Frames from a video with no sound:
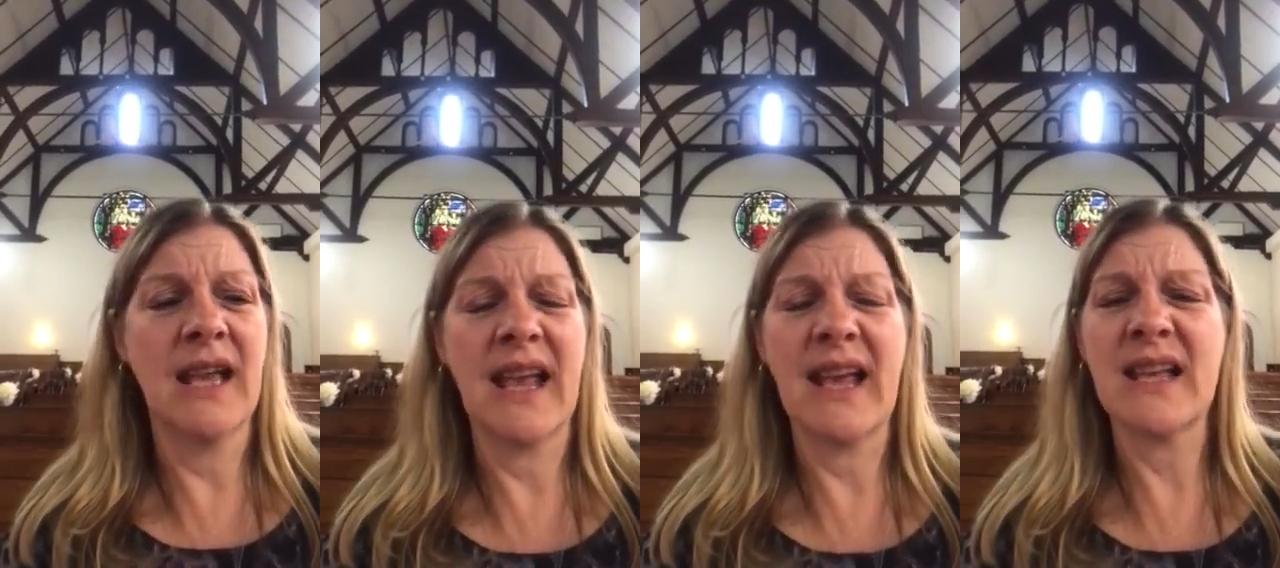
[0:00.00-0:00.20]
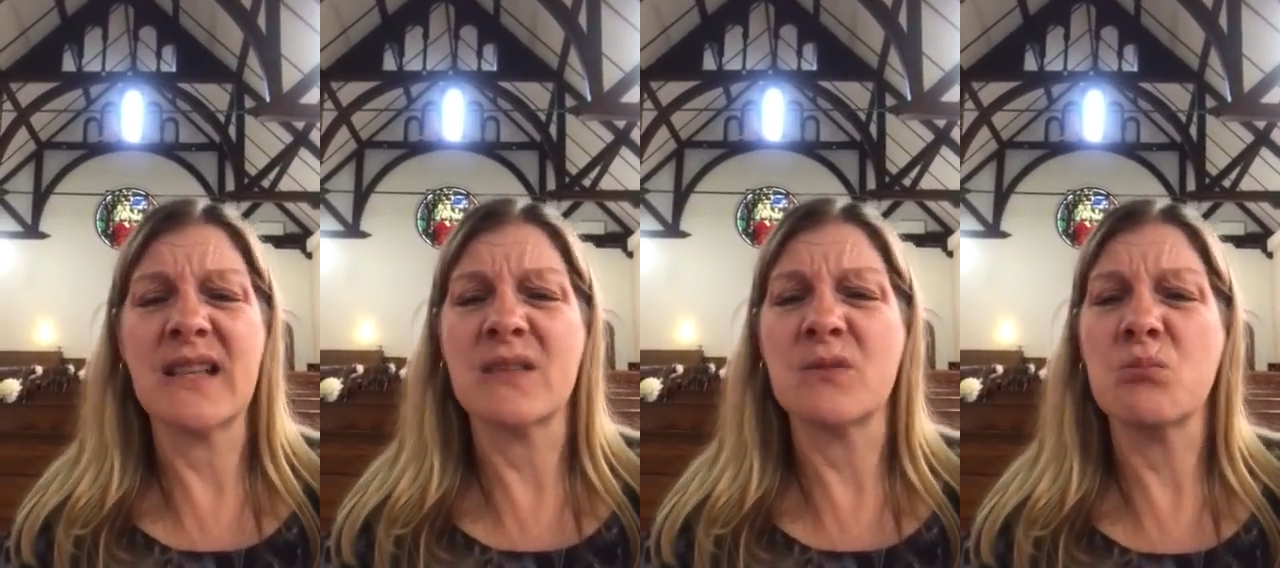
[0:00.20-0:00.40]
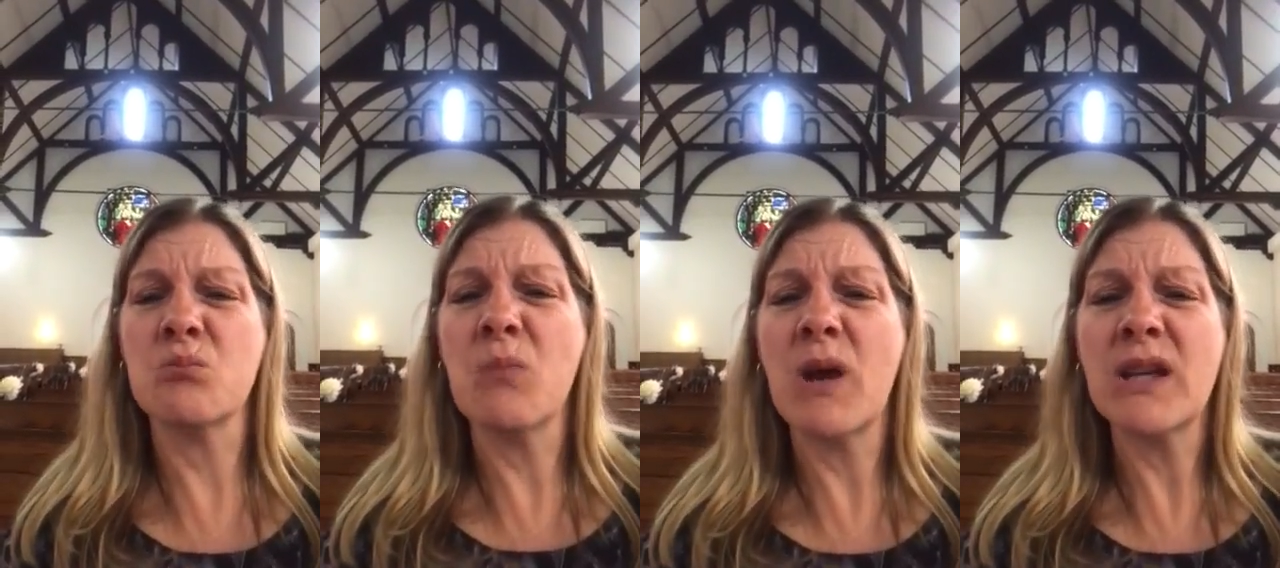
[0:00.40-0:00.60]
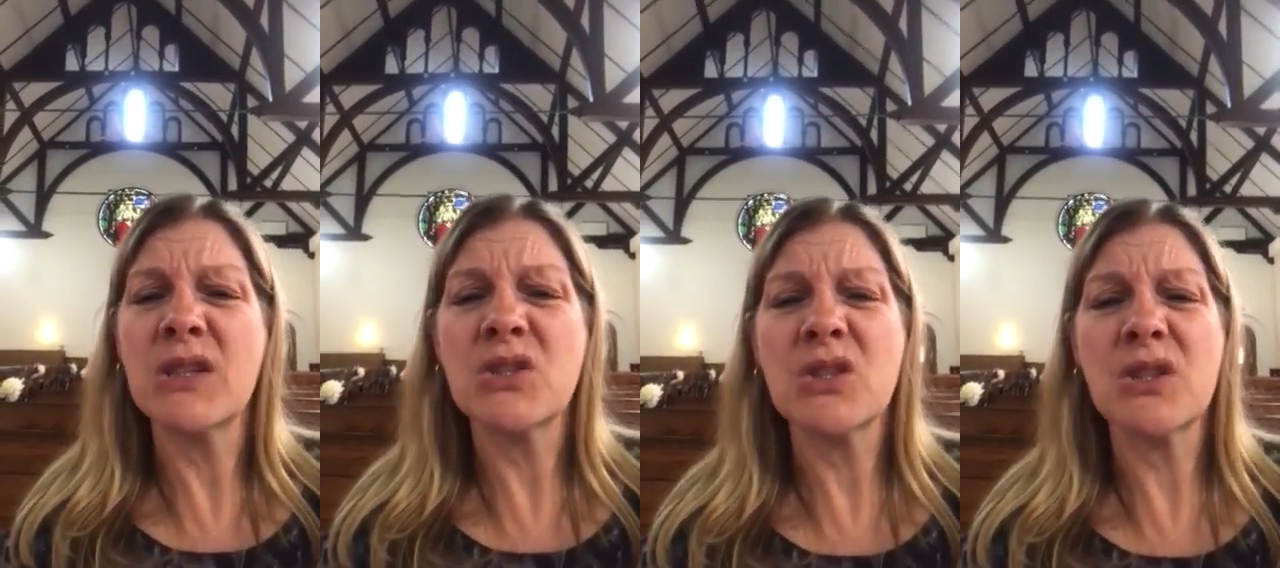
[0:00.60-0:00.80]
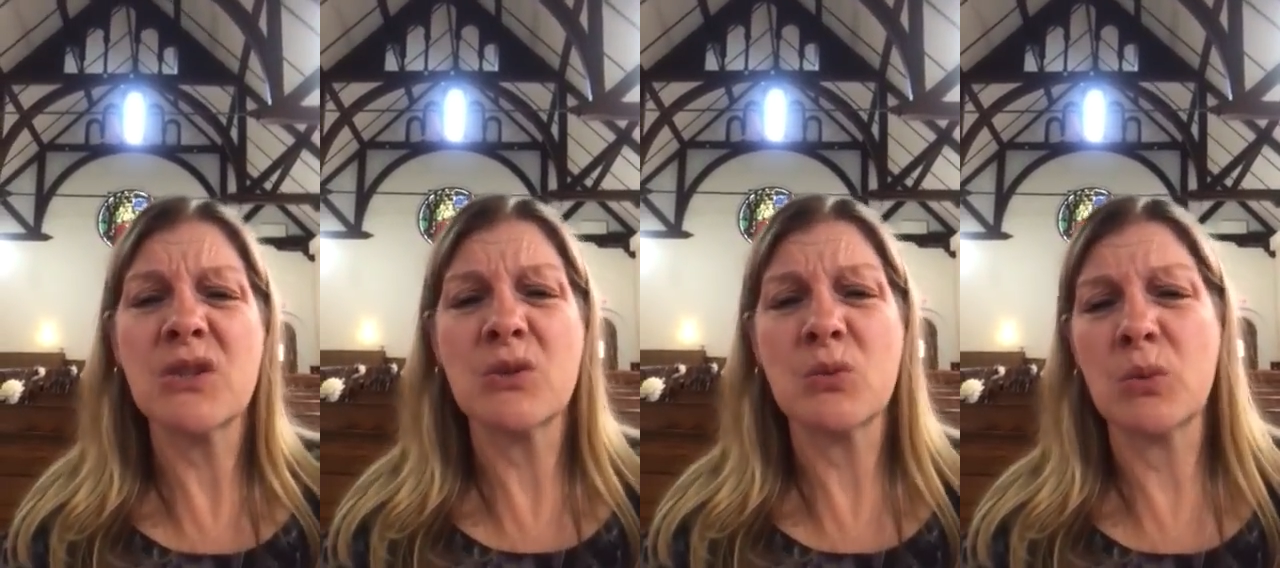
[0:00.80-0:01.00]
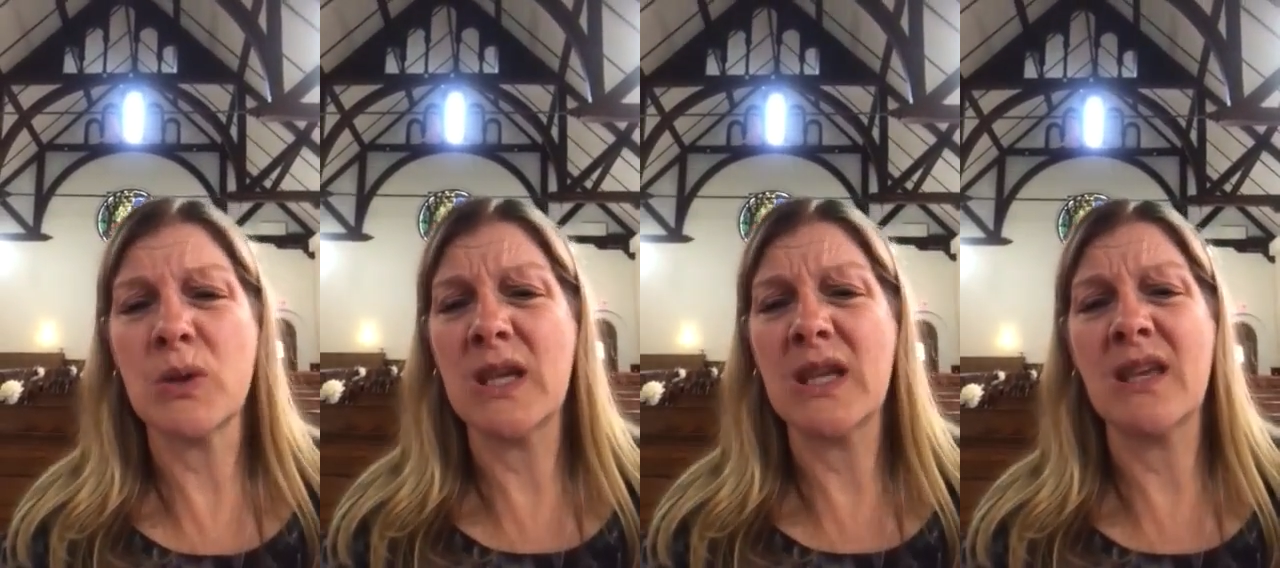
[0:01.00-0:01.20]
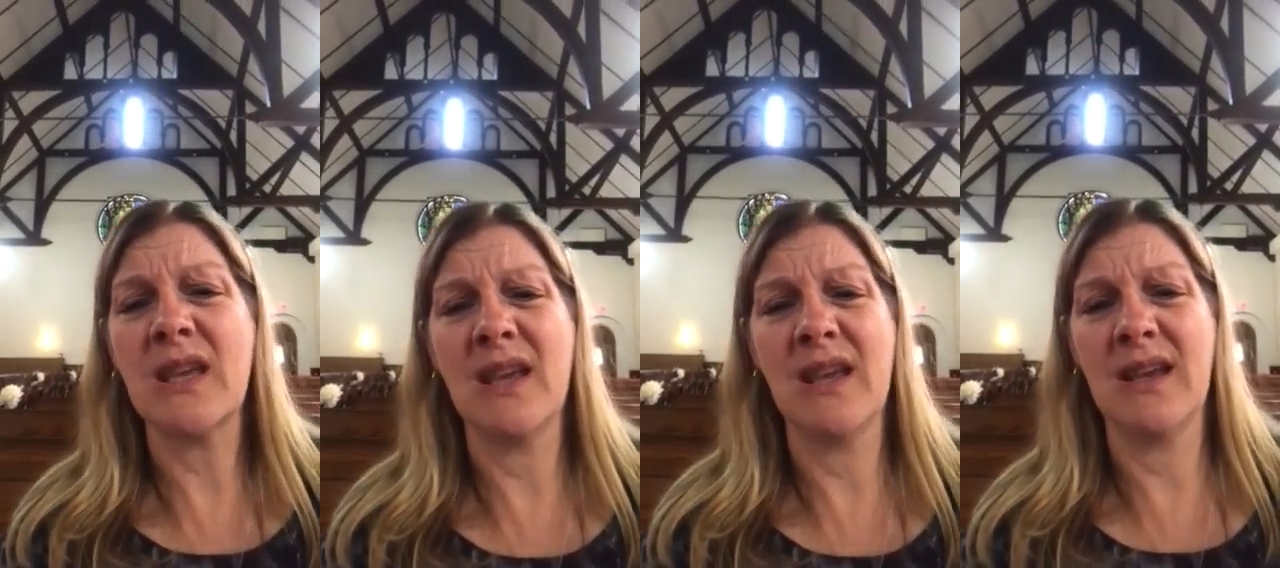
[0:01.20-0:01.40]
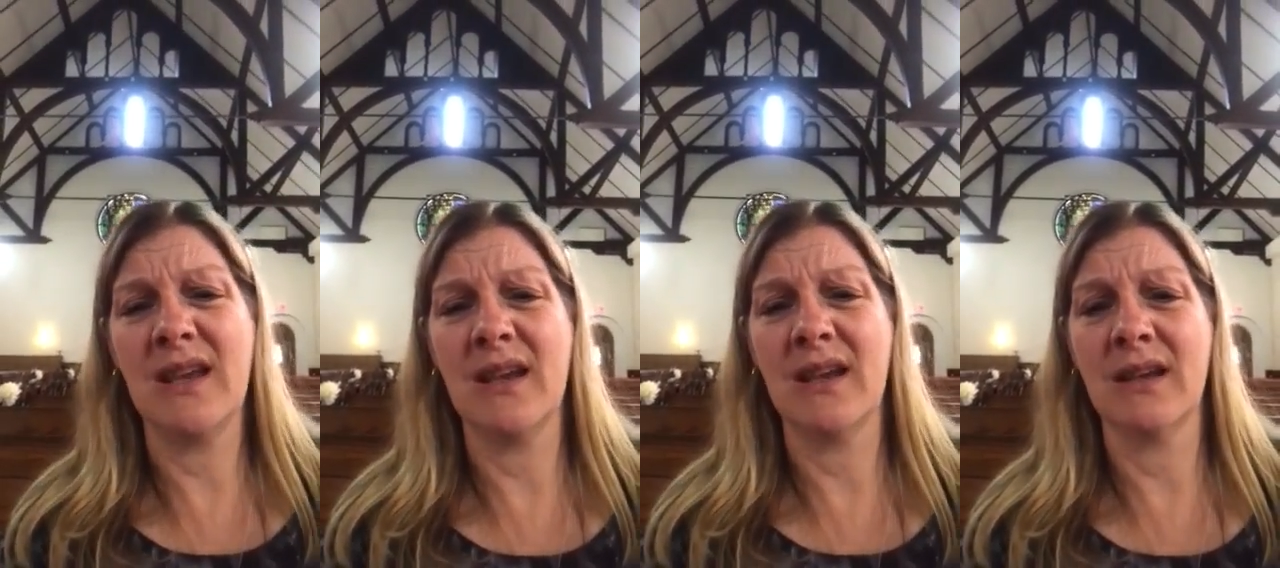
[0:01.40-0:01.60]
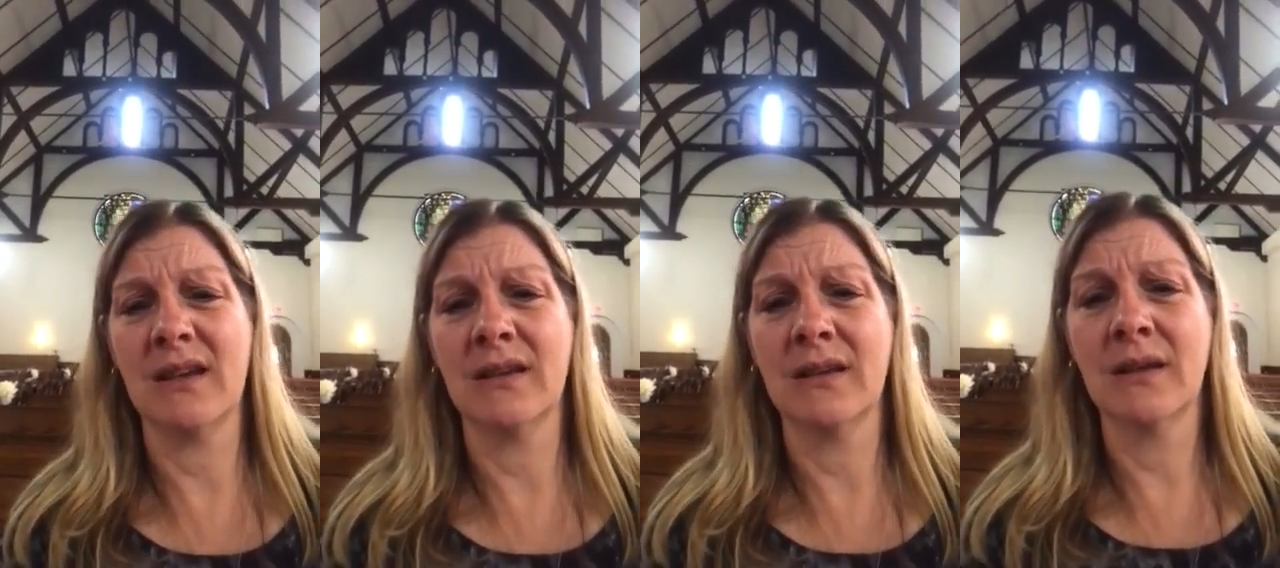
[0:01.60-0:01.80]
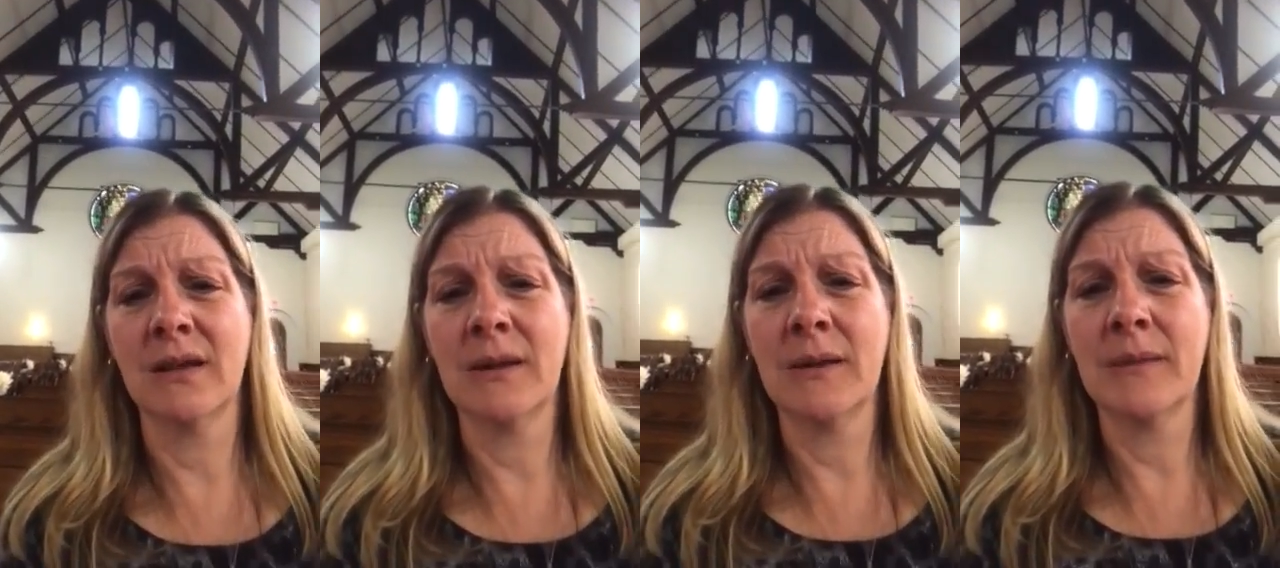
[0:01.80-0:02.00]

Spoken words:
as much as we can.